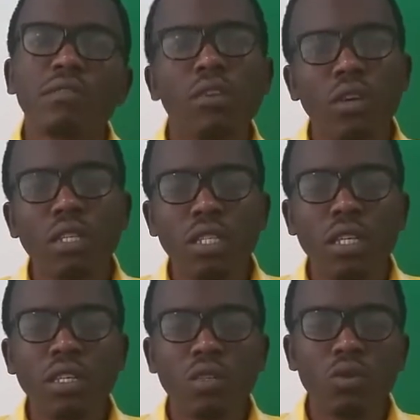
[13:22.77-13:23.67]
for
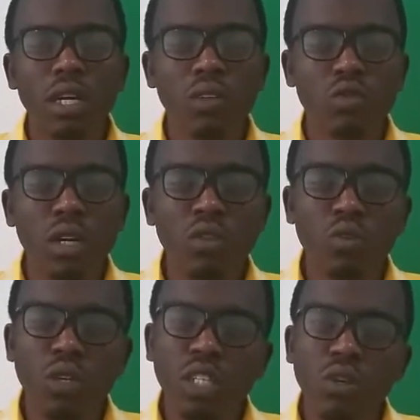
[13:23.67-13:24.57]
instance, when I tried to
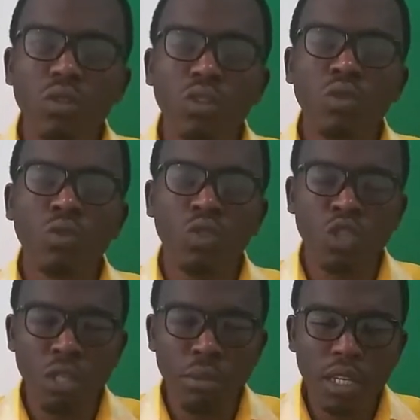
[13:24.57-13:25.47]
reach out to
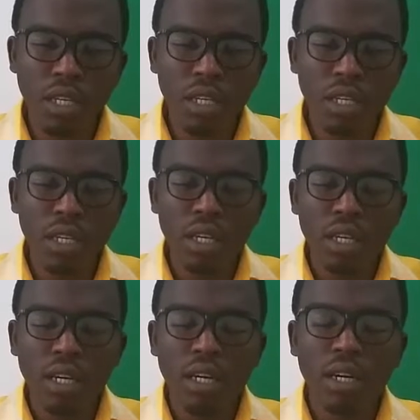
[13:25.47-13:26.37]
Jimmy,
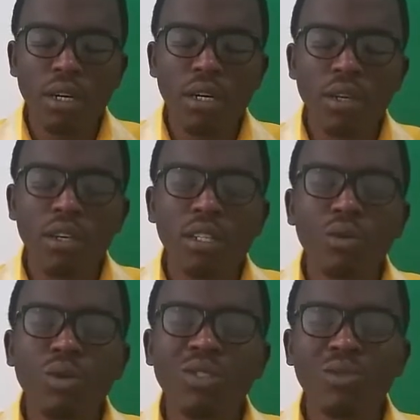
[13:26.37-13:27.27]
it
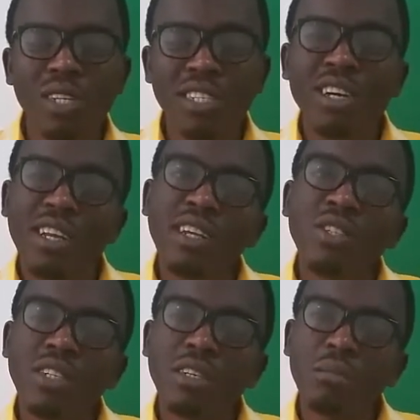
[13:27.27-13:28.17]
was really
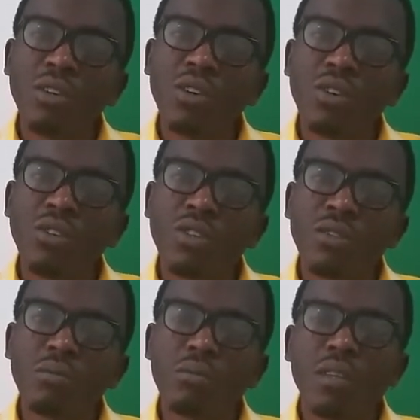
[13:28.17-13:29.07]
challenging, because
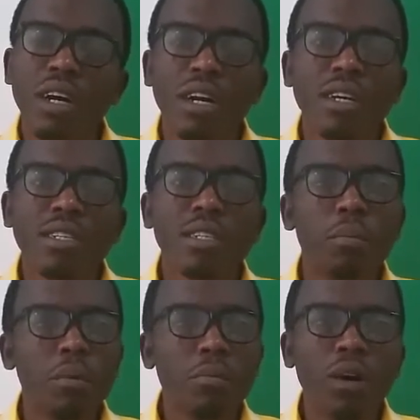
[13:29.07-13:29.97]
some
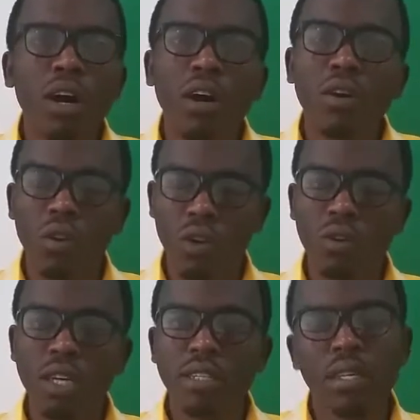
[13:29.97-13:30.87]
people are
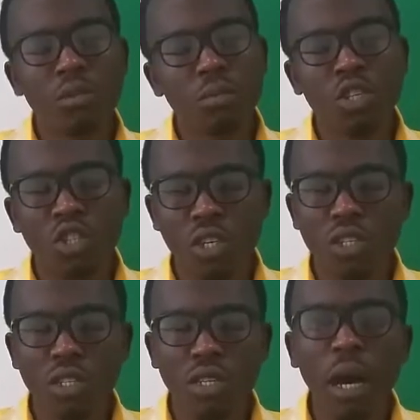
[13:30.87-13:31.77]
always
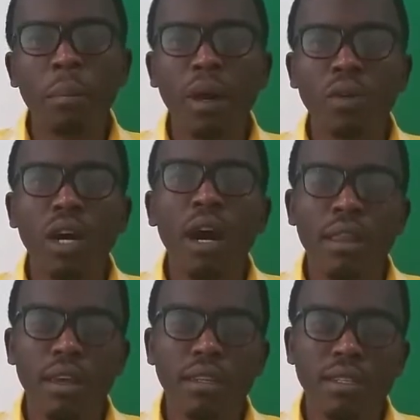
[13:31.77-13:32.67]
suspicious about
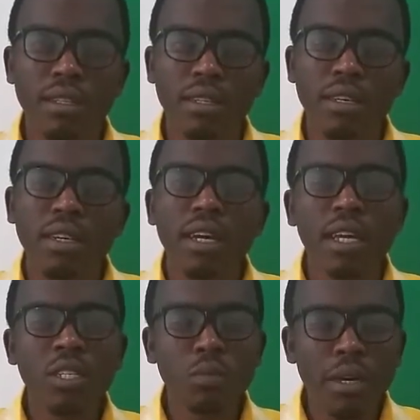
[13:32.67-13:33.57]
others,
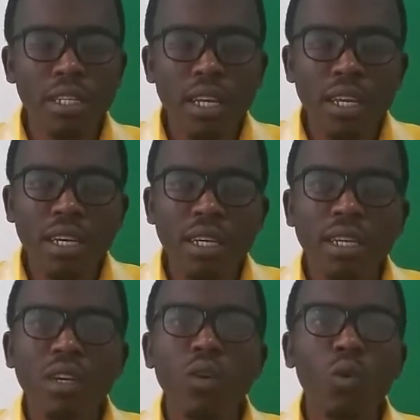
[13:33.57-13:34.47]
especially
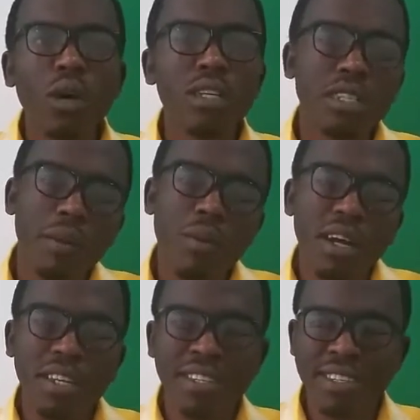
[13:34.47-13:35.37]
when
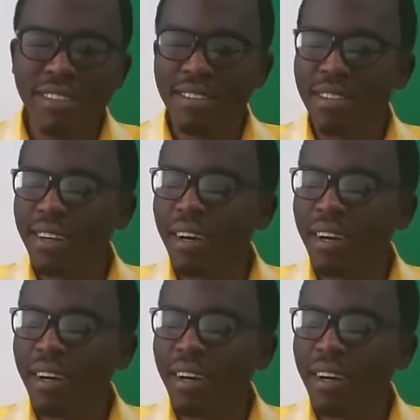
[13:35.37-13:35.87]
someone is,